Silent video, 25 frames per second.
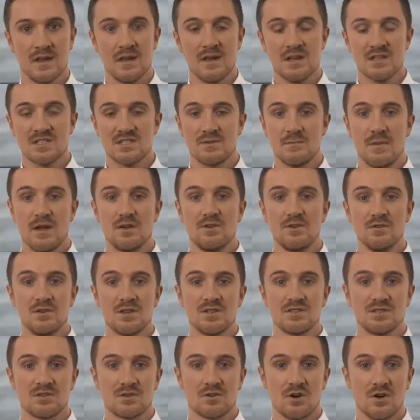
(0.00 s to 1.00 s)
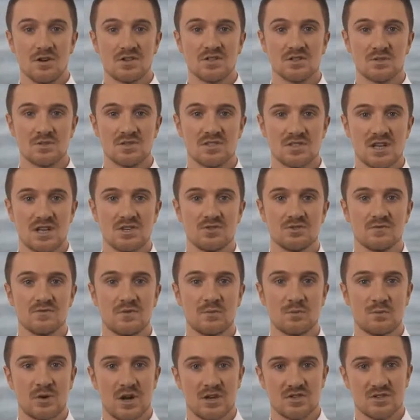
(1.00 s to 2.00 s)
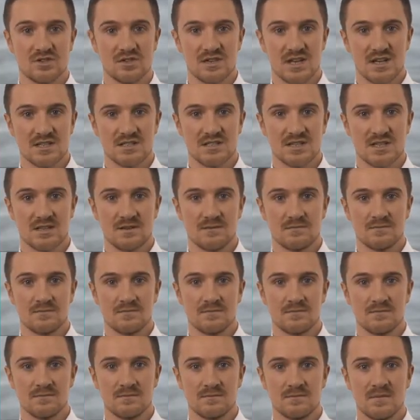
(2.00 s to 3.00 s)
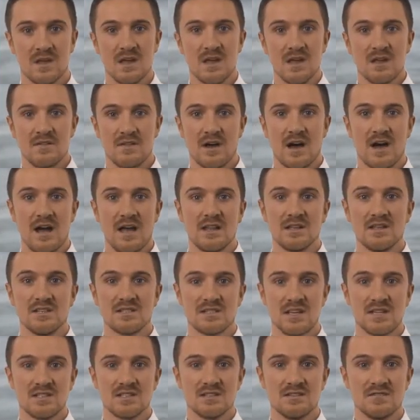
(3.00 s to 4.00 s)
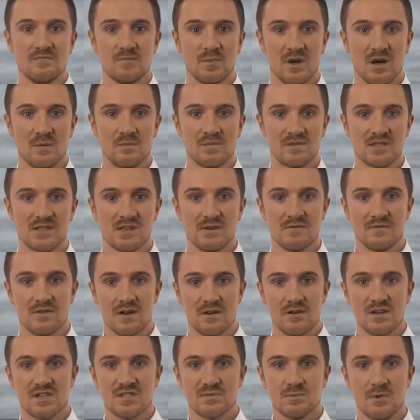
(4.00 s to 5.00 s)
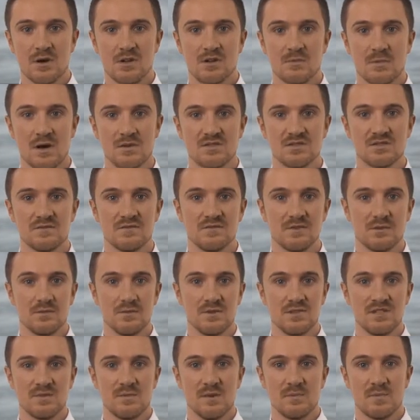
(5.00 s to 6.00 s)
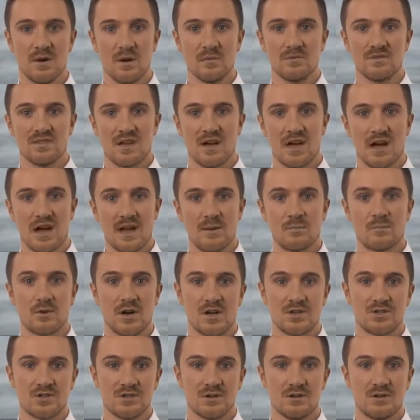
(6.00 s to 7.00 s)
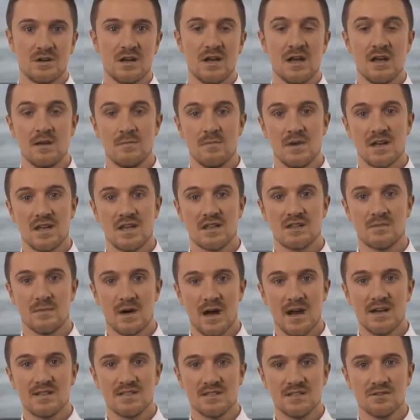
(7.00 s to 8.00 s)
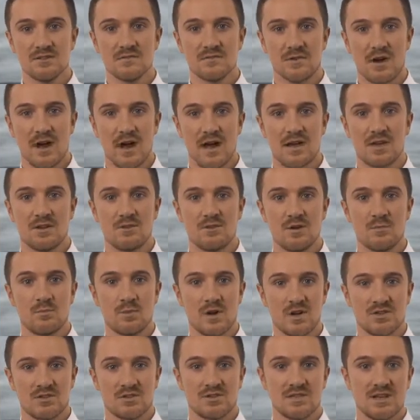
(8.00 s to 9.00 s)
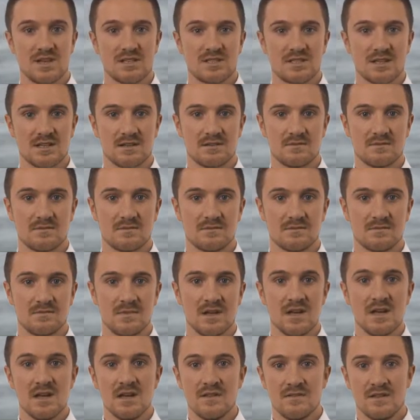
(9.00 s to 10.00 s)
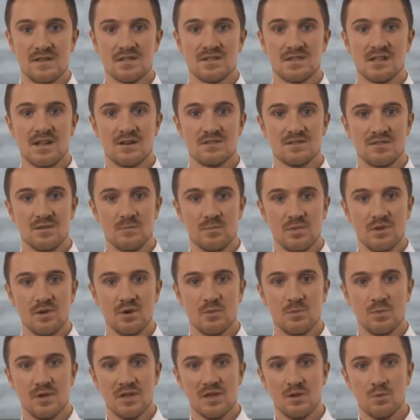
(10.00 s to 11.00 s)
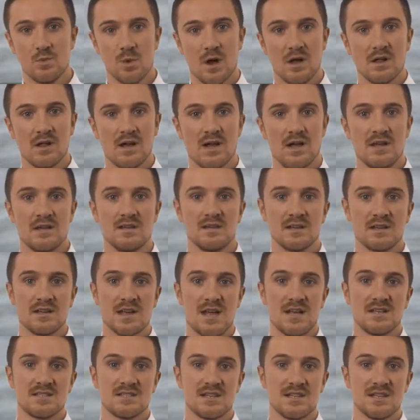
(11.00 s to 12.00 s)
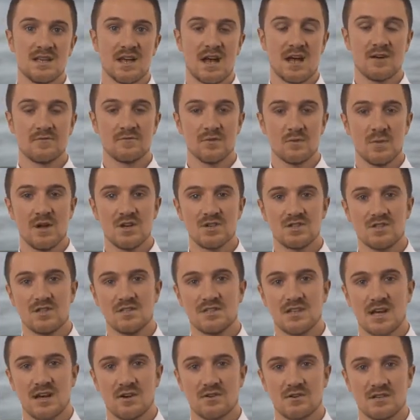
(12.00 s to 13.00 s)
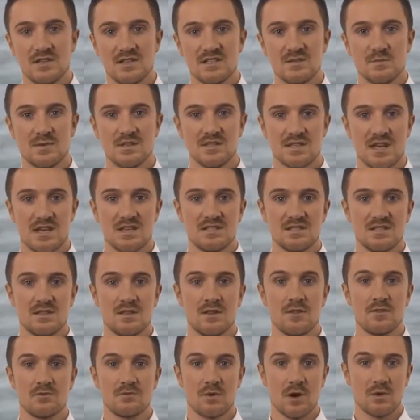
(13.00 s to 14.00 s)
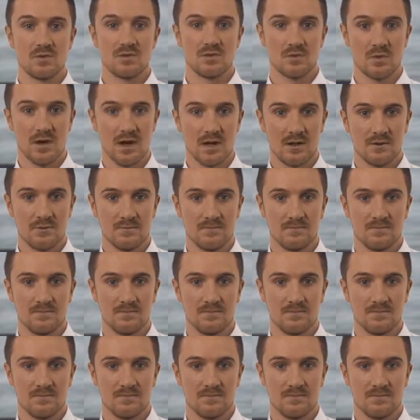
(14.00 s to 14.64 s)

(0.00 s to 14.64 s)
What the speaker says: Cement units are also essential for pressure testing. The highly sensitive pumps allow very small amounts of fluid to be pumped at high pressure, making them ideal for accurate pressure testing. This allows the BOP wellhead, casing, and formation integrity to be tested throughout a well.